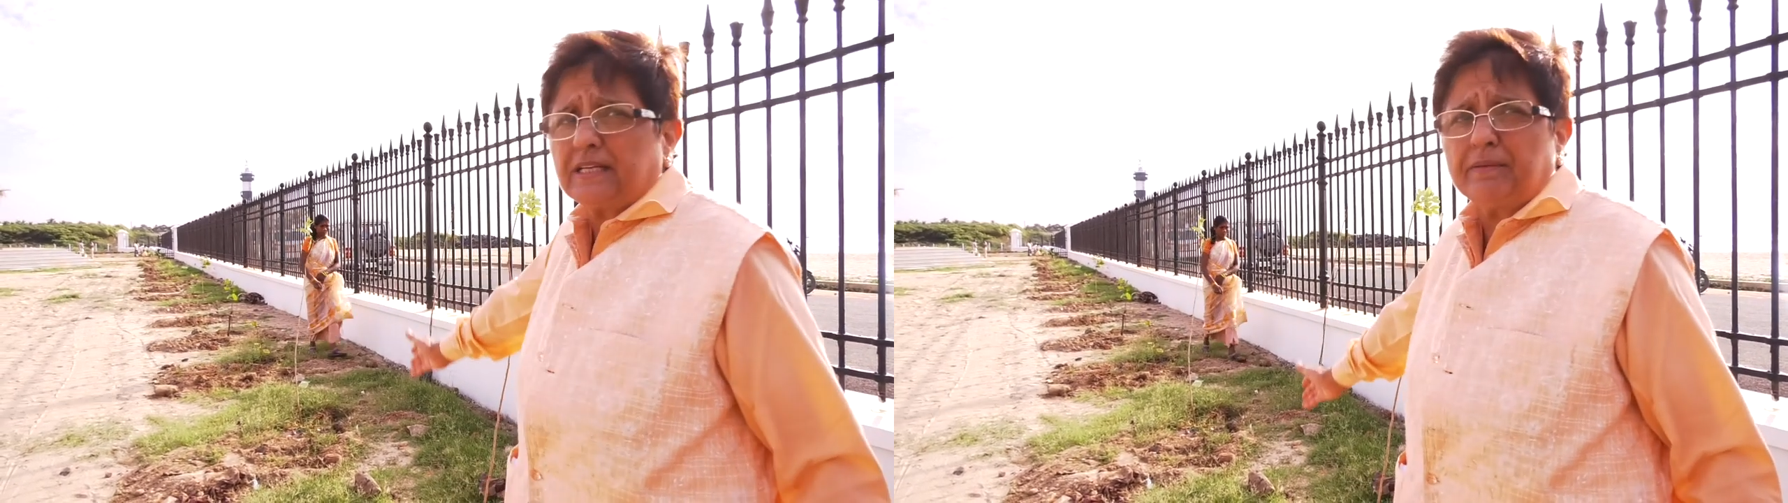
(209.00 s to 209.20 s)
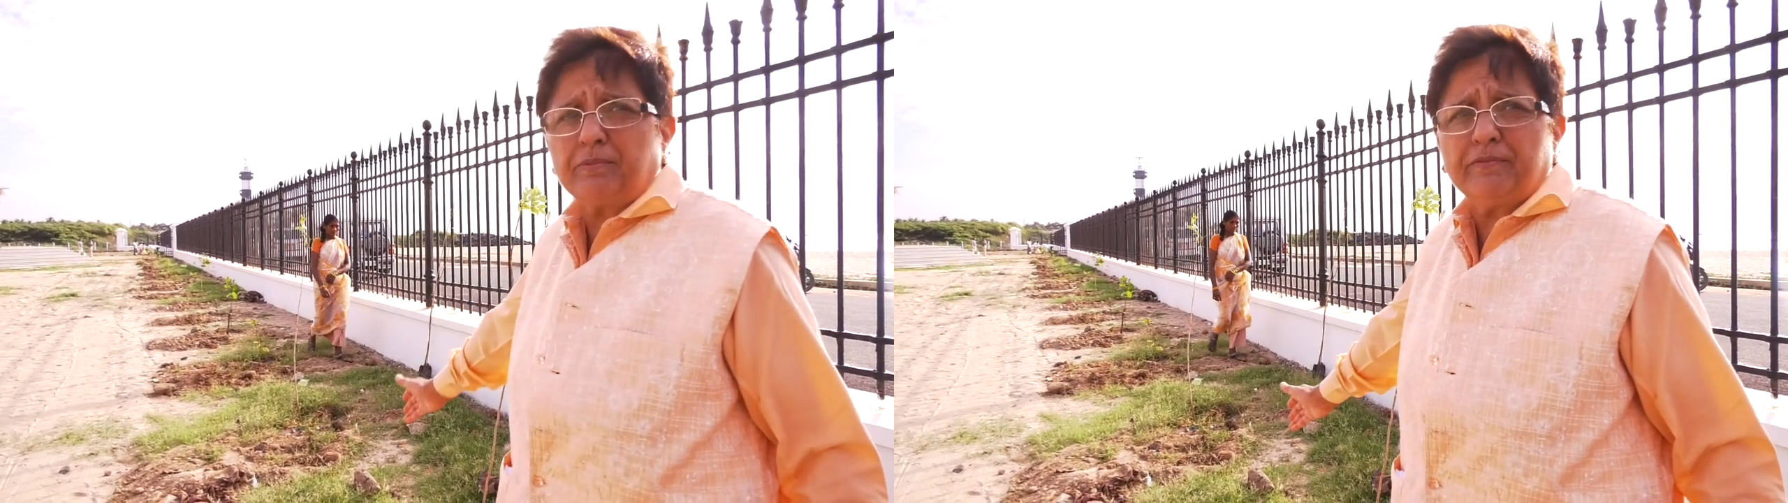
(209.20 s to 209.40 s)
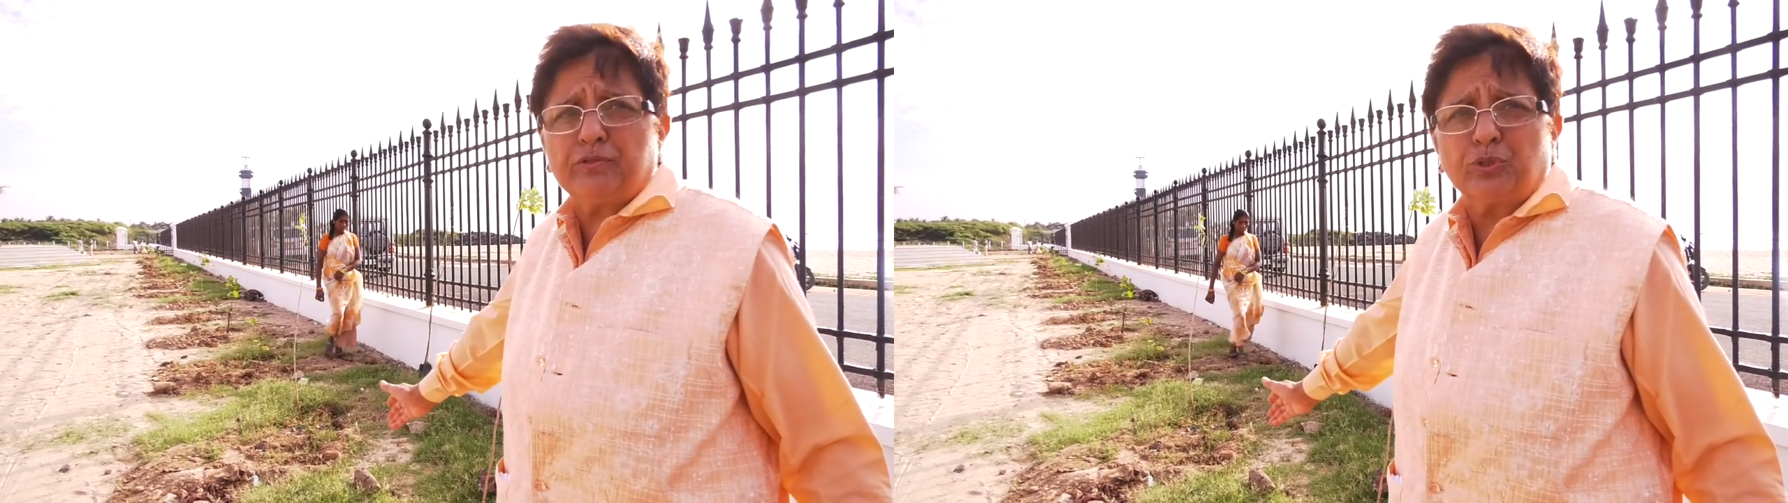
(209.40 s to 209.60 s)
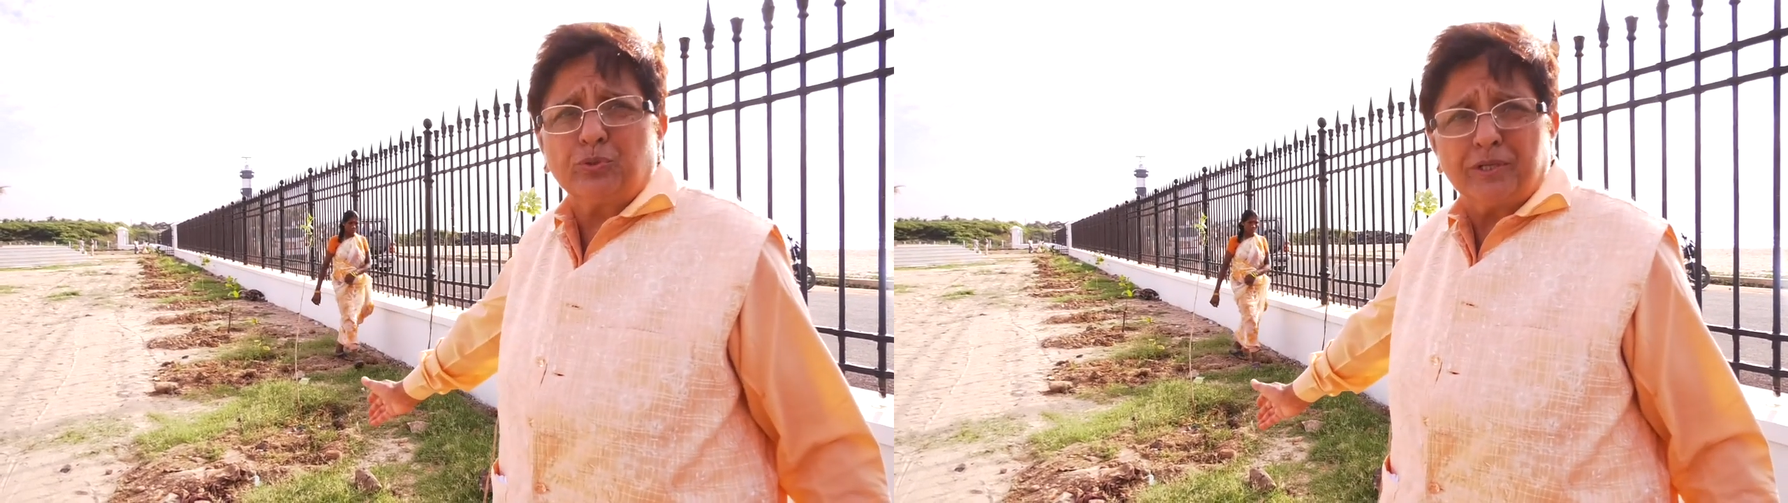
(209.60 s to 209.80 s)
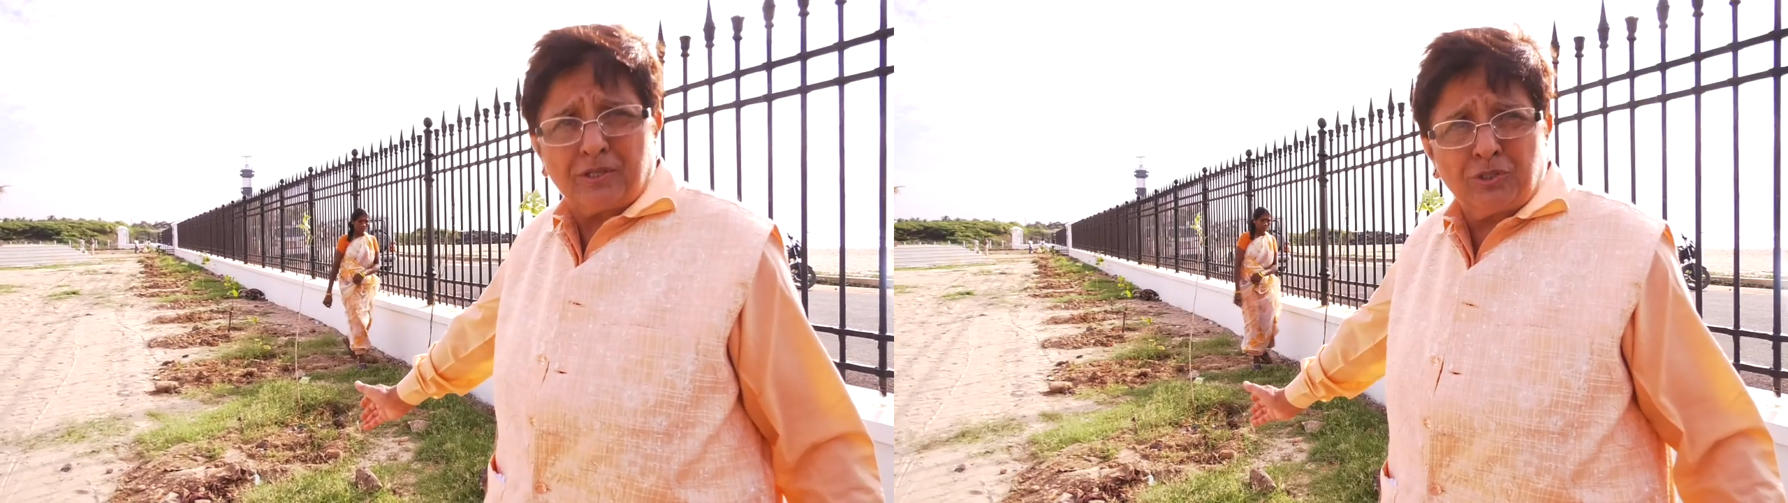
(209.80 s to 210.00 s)
time gives you,
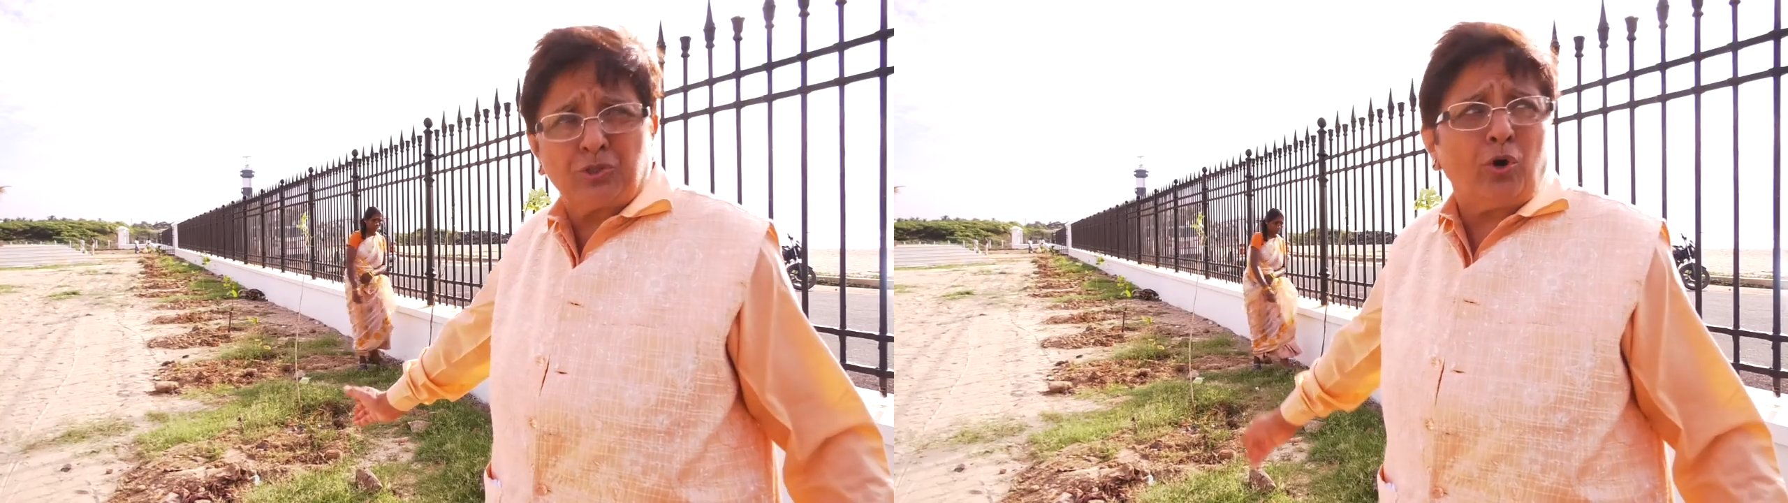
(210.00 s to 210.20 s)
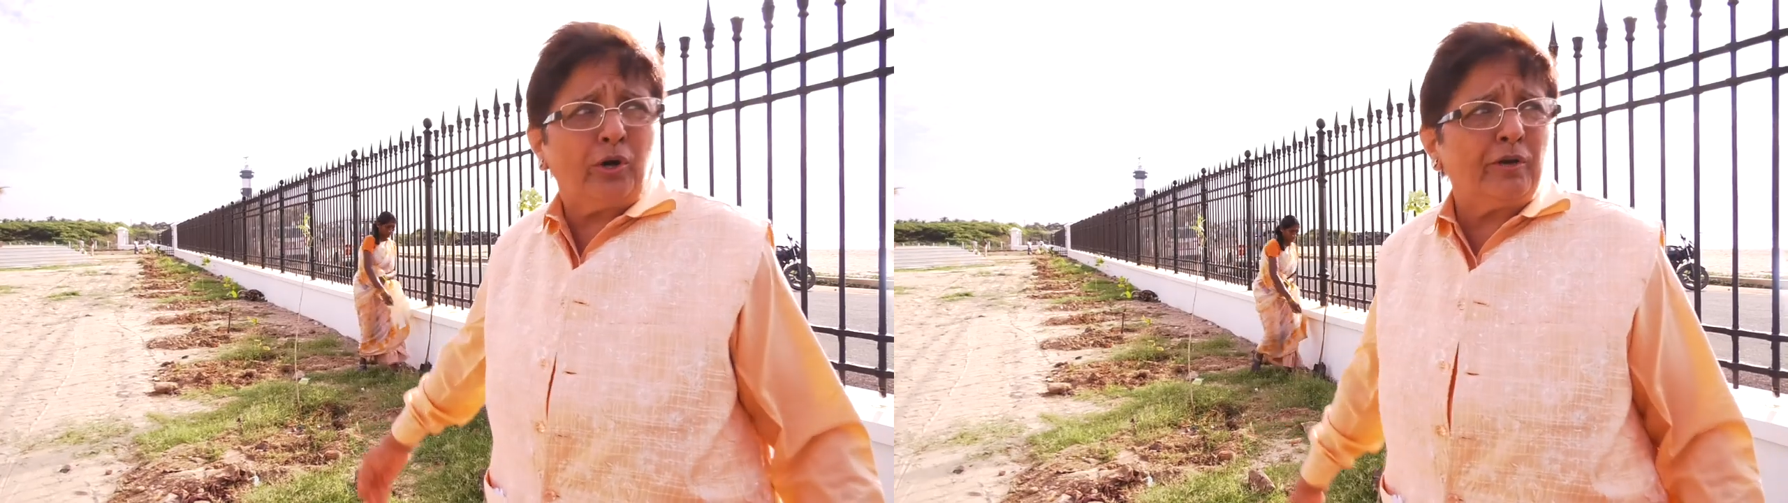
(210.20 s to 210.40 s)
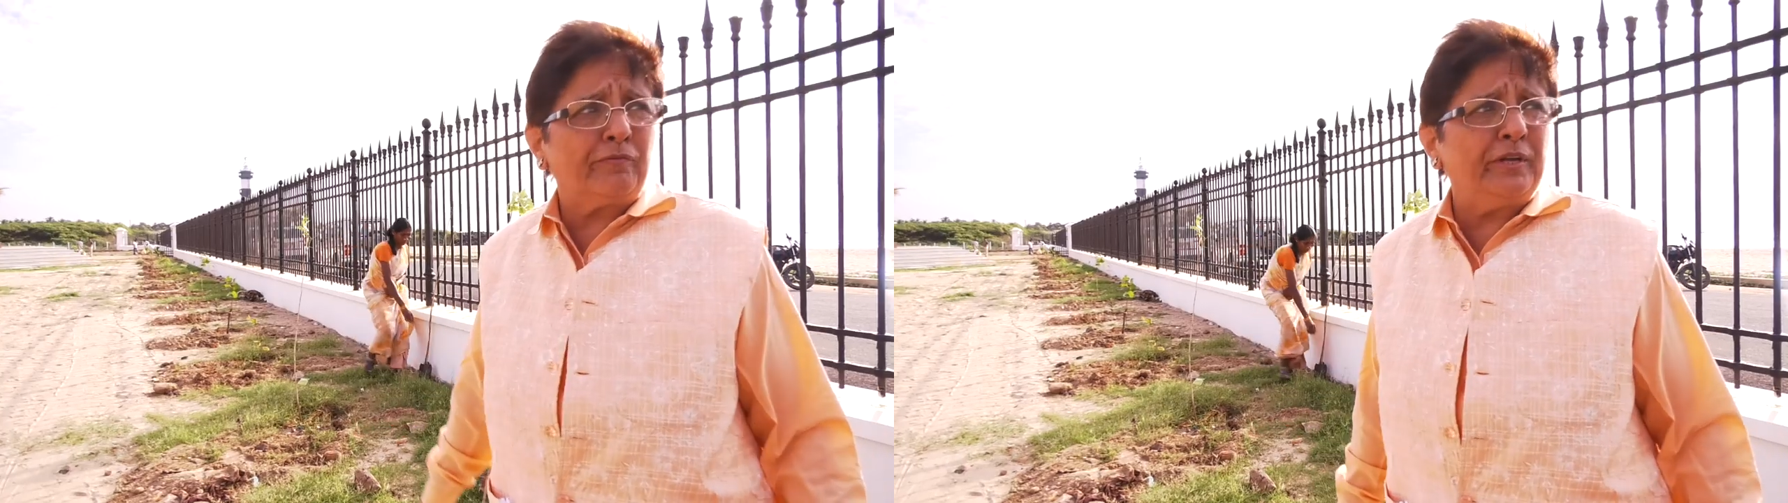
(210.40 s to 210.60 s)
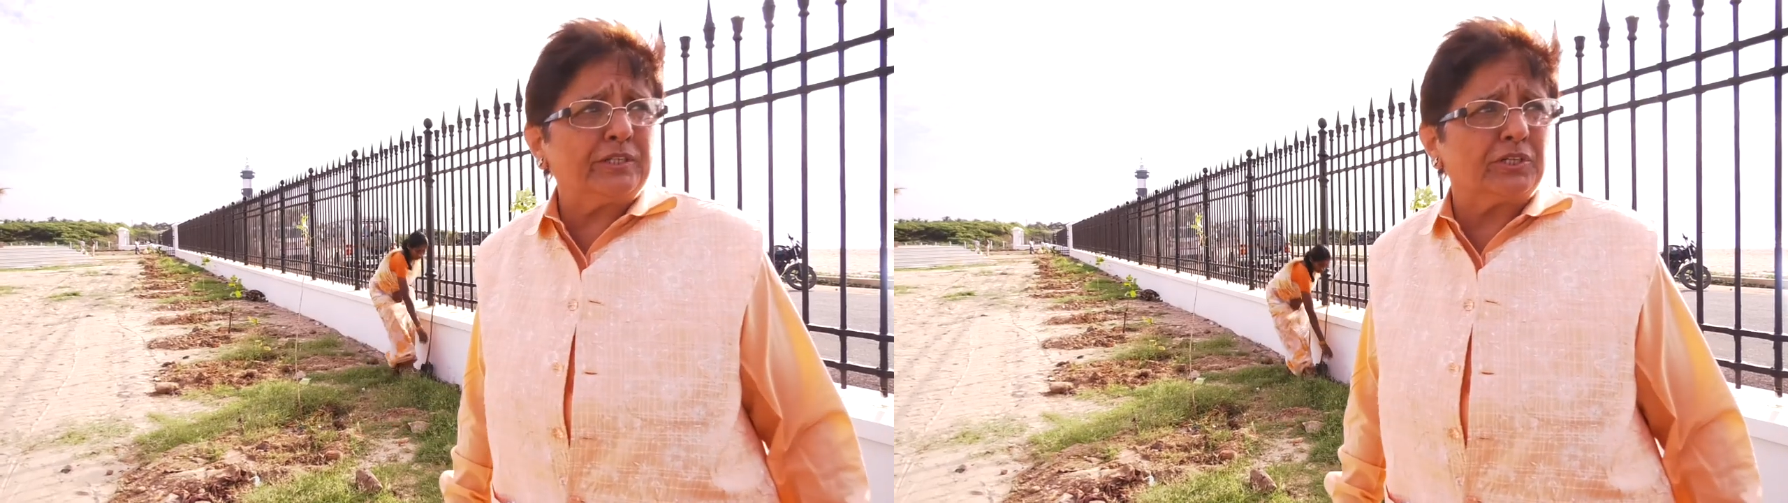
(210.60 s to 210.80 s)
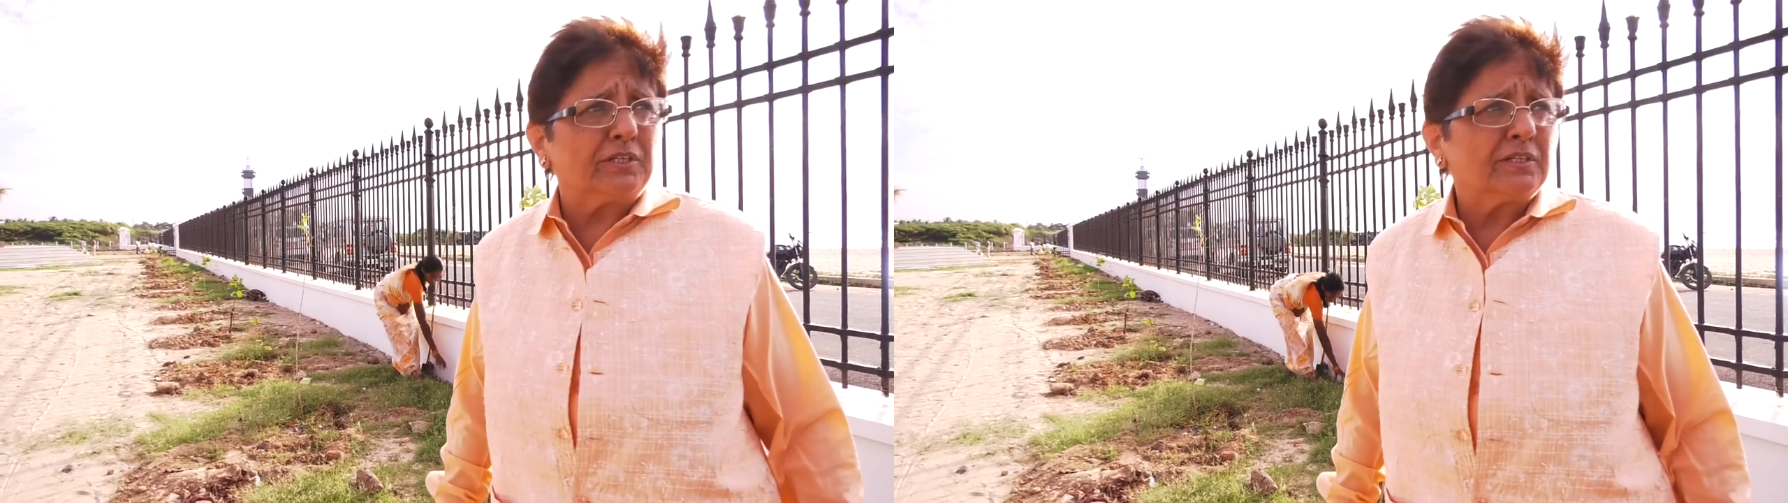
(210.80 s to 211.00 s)
the joy of
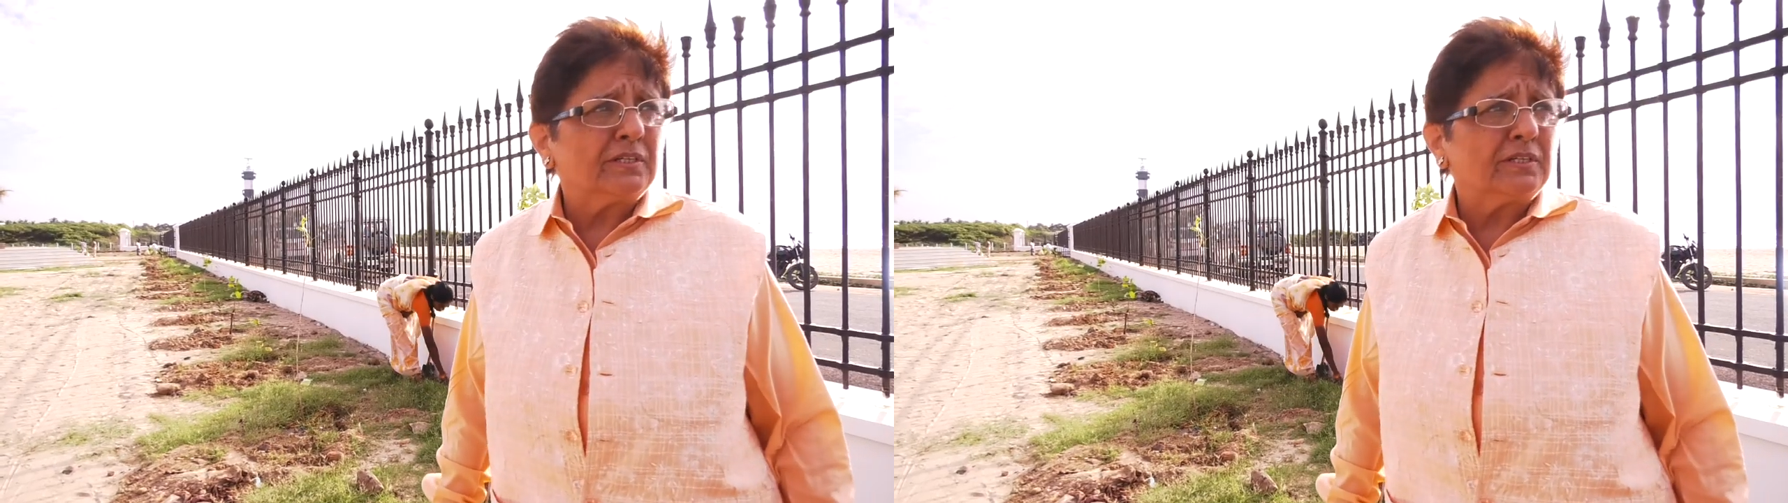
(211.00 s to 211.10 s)
nature.